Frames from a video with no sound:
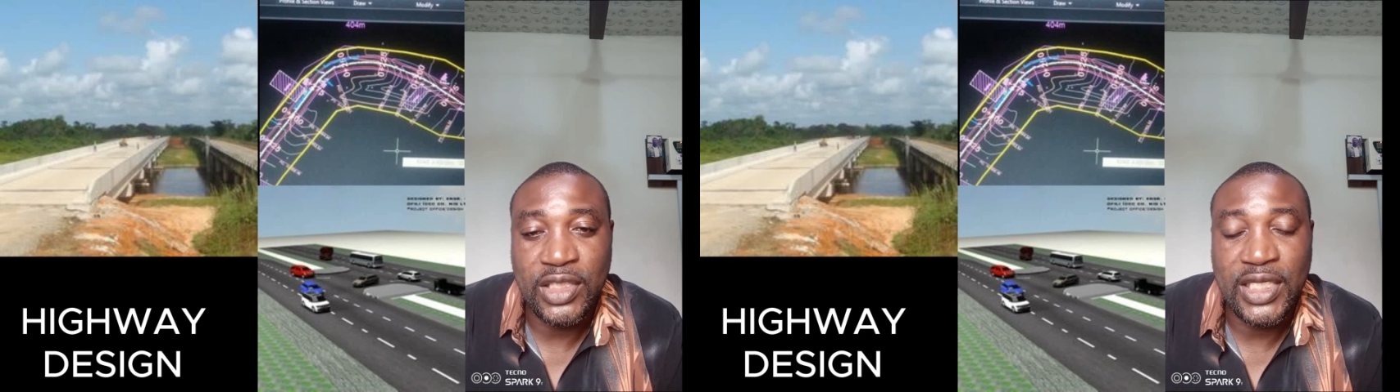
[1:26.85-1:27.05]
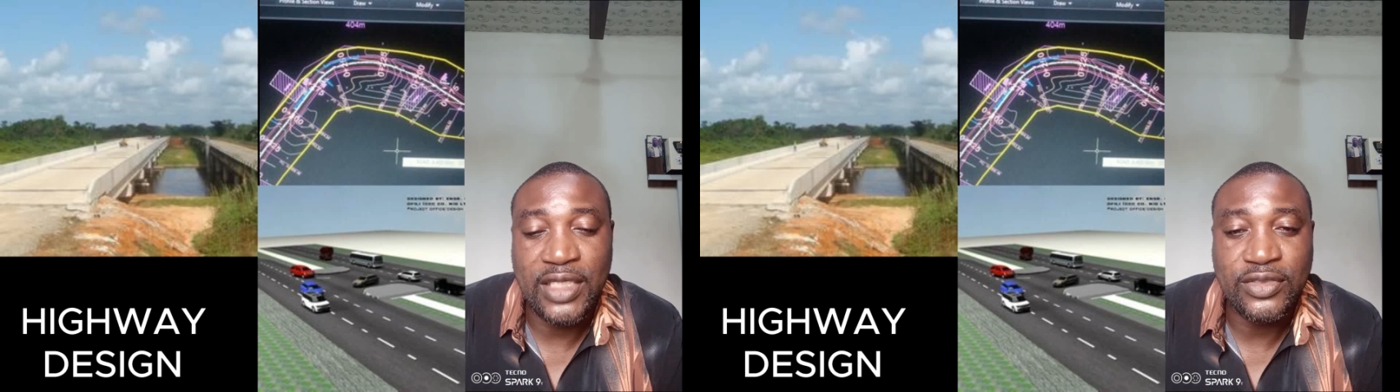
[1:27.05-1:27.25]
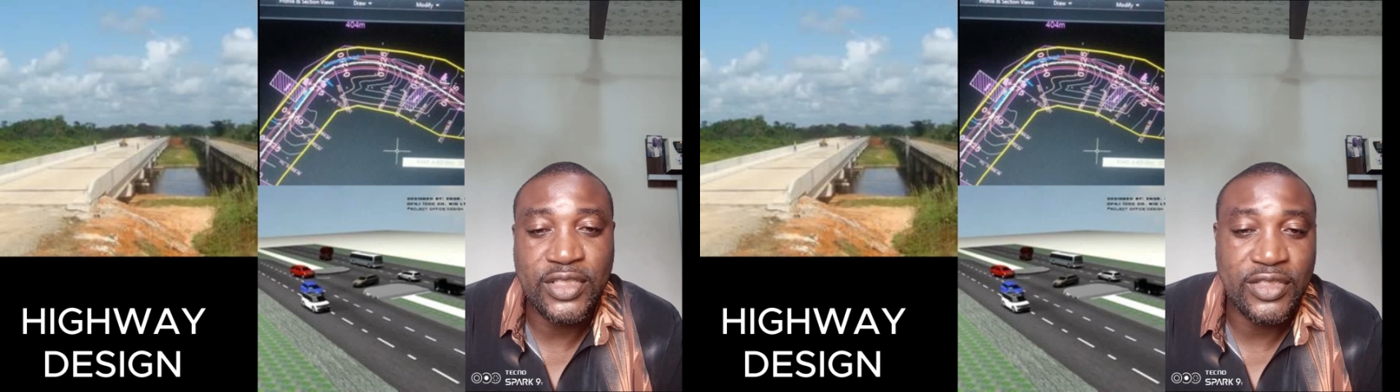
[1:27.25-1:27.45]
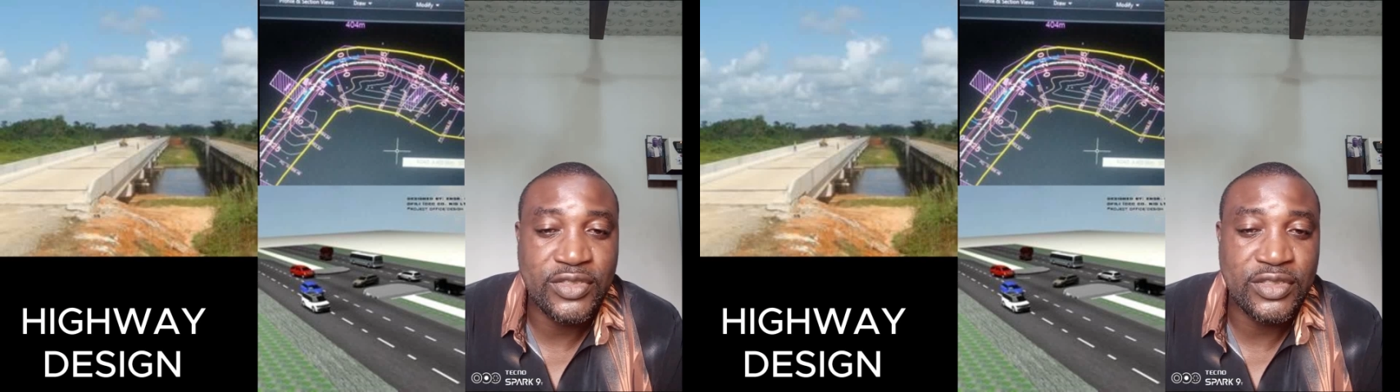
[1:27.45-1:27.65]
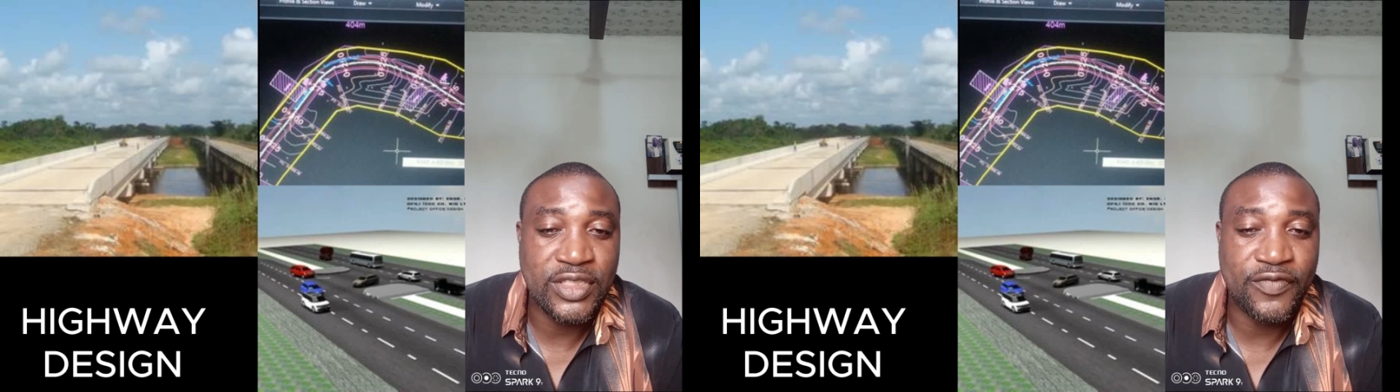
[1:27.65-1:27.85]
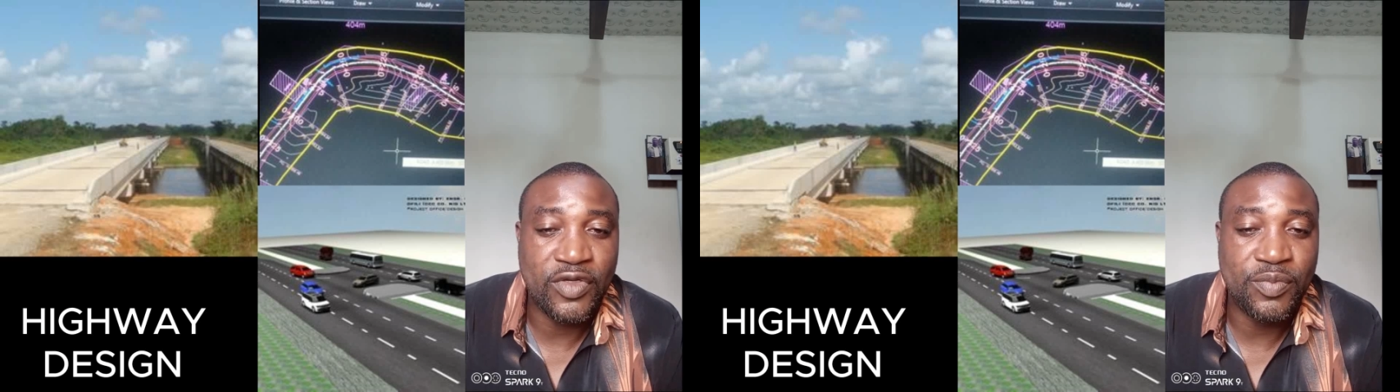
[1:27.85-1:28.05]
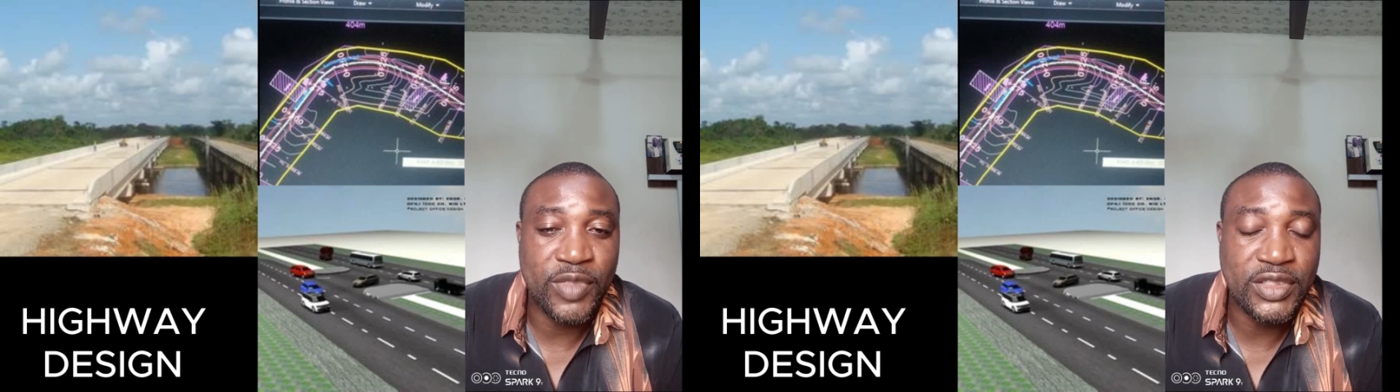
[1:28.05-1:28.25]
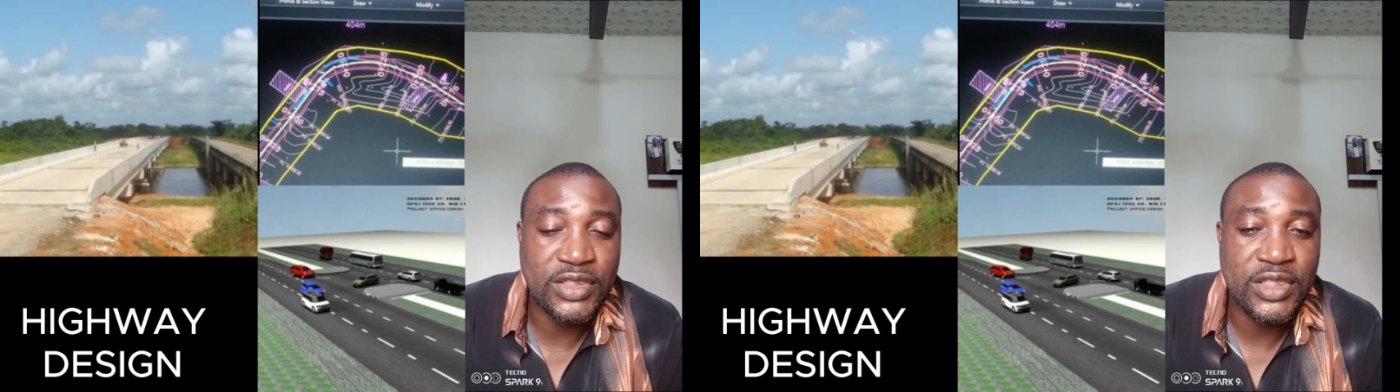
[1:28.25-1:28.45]
on land desk
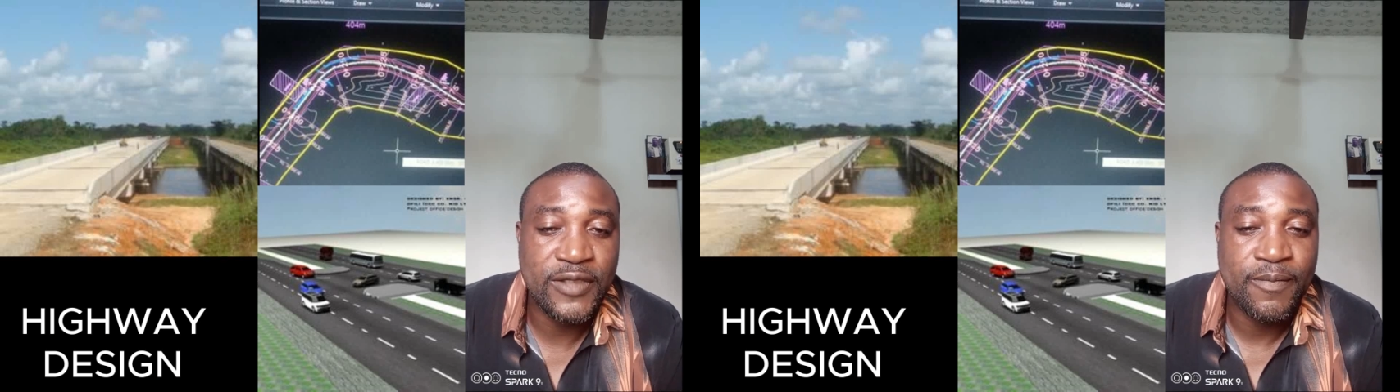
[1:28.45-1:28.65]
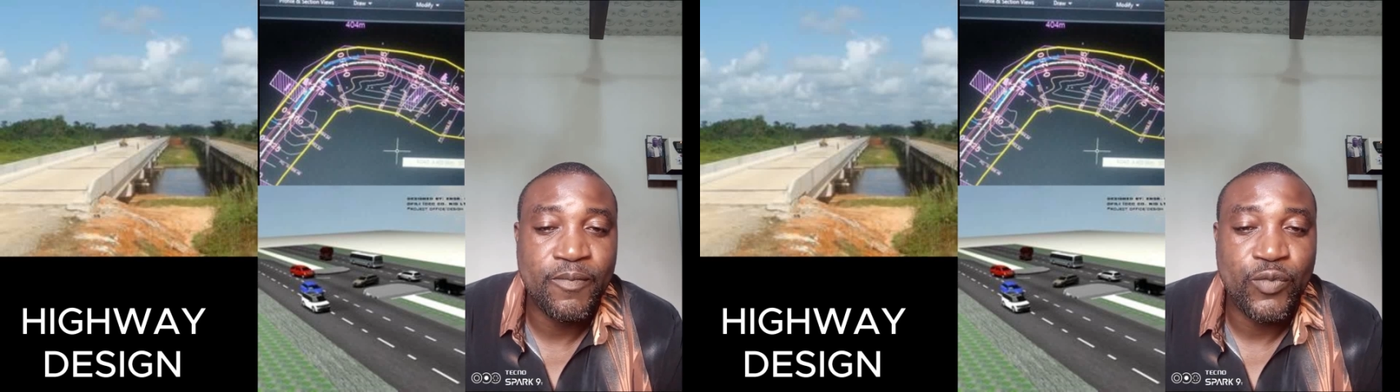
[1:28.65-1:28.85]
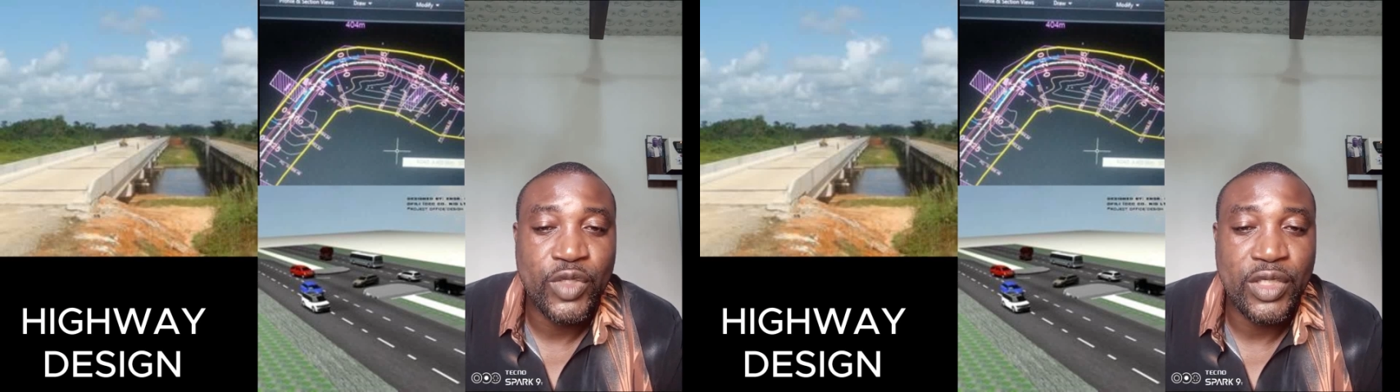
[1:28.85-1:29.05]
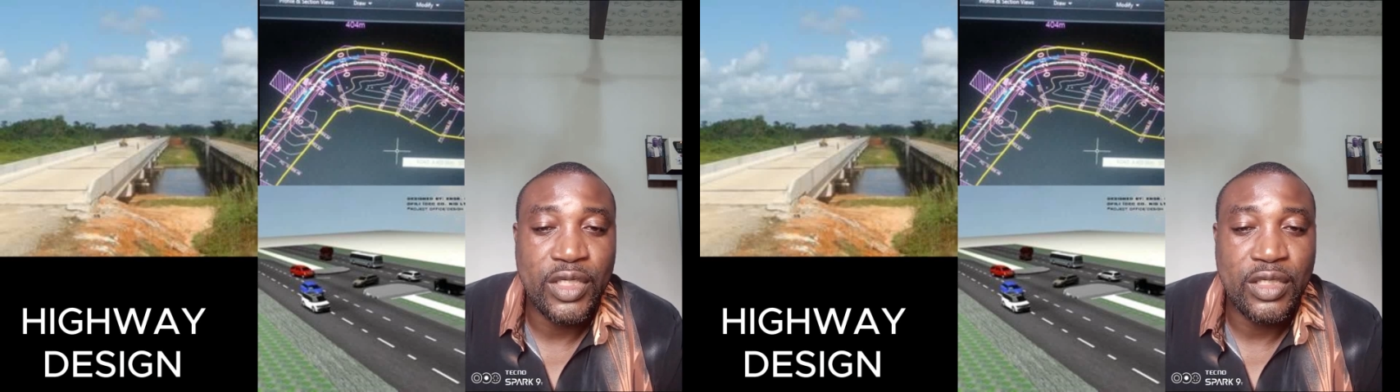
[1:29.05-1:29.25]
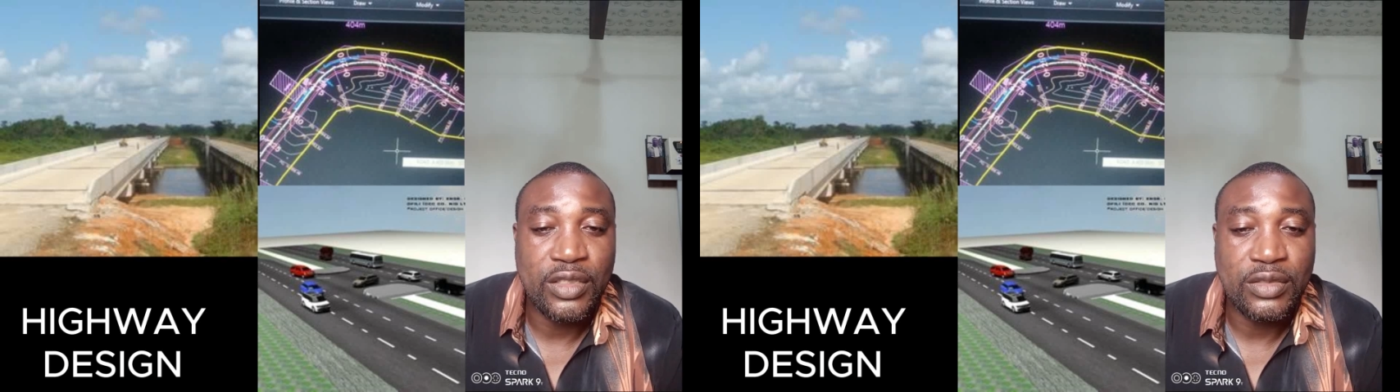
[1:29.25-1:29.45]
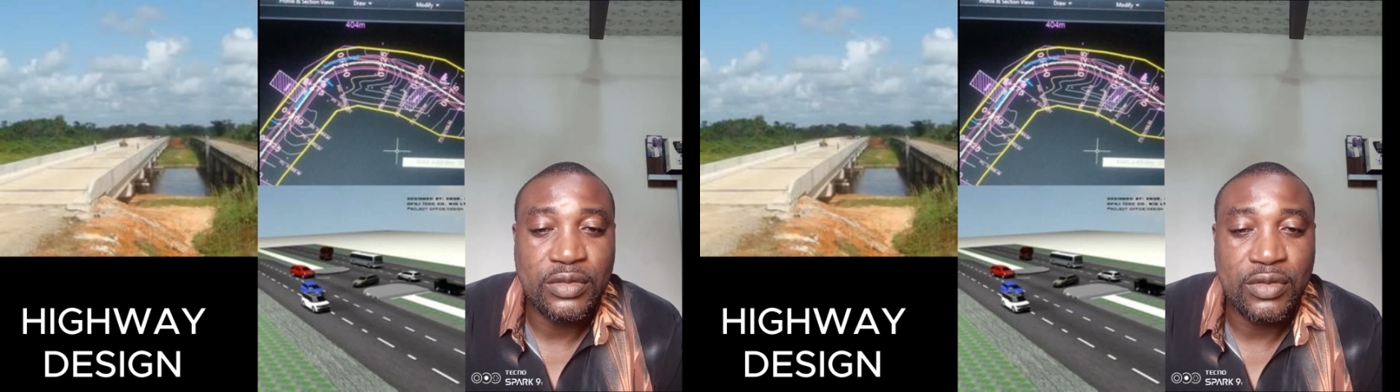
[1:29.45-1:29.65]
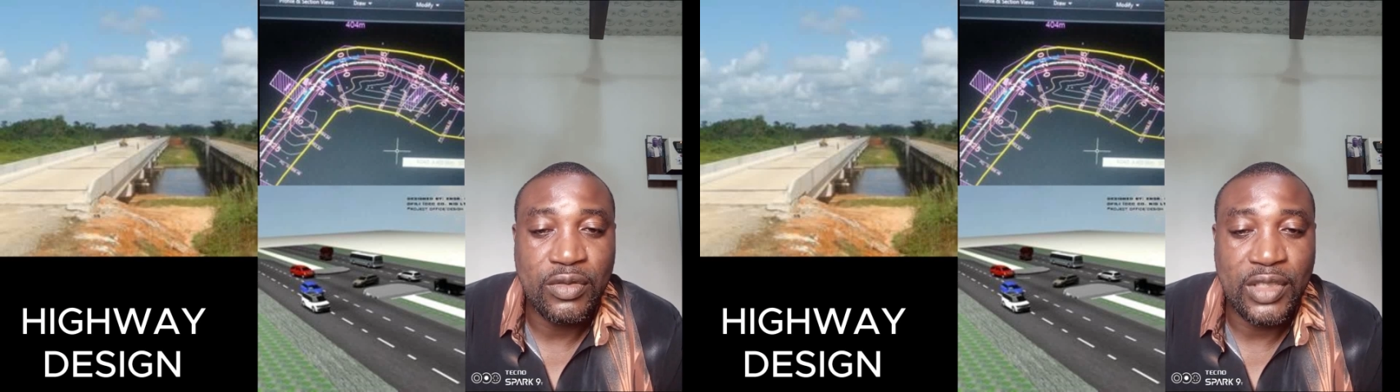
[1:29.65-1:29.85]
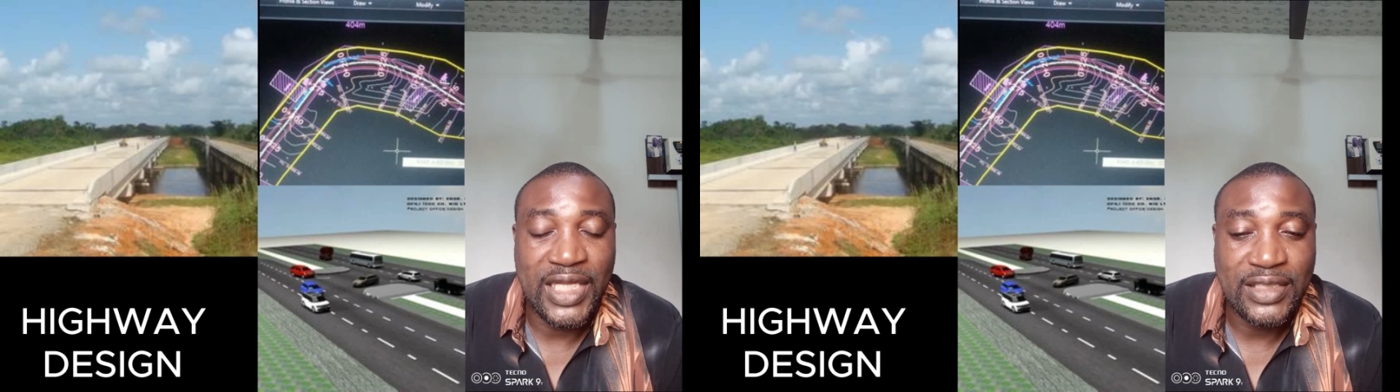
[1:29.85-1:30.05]
development
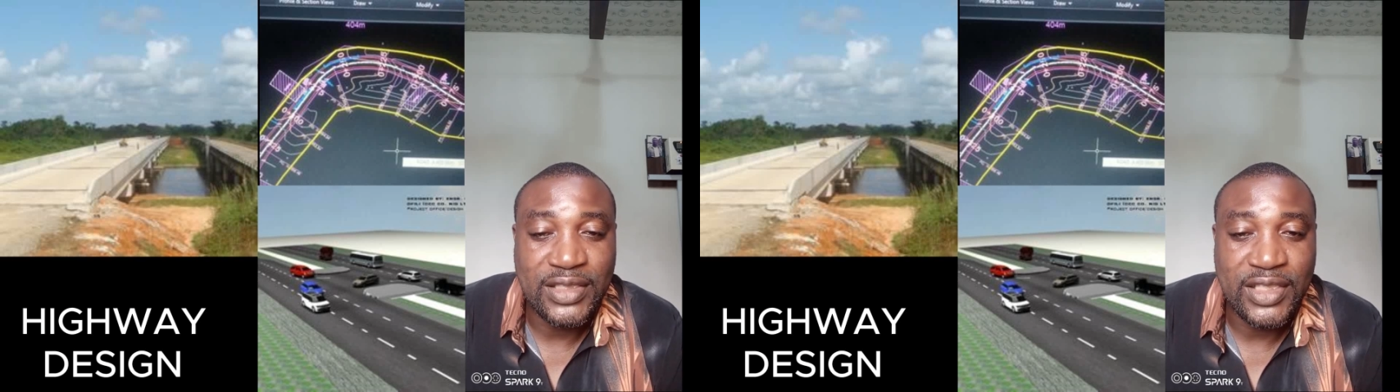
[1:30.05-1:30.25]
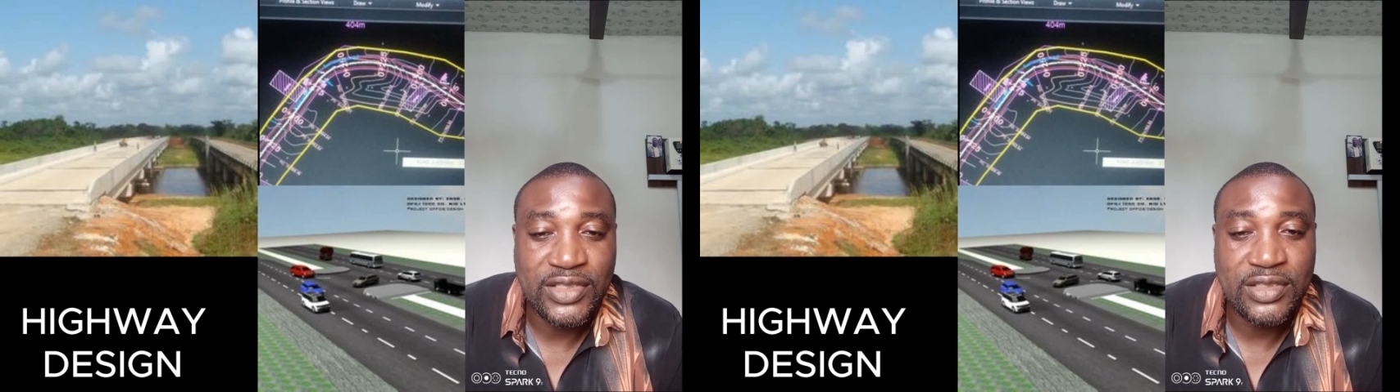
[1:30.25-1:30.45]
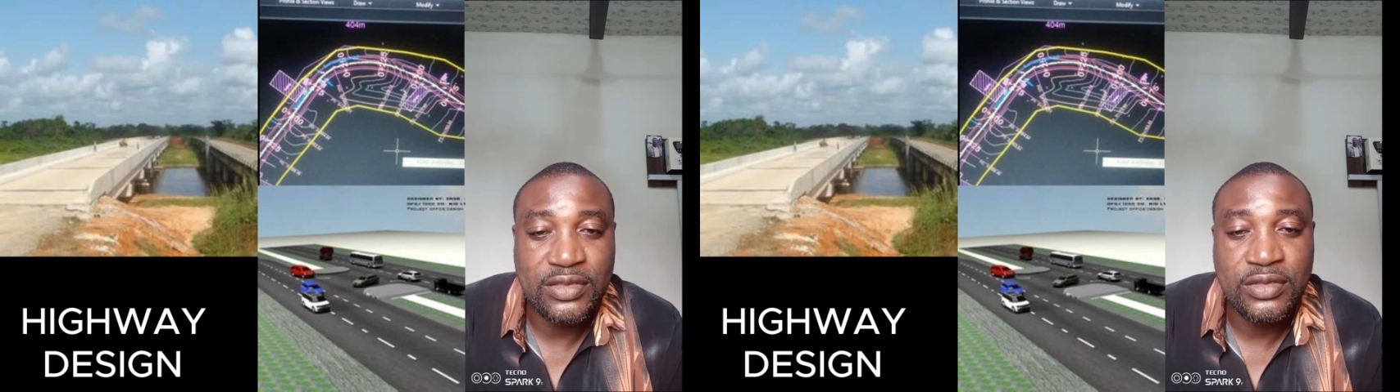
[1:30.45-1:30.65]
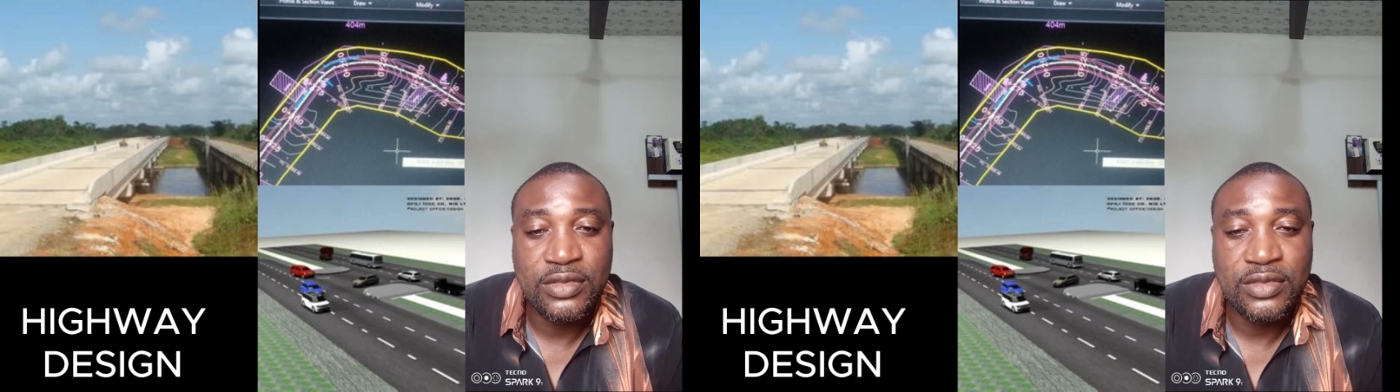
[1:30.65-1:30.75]
or land desk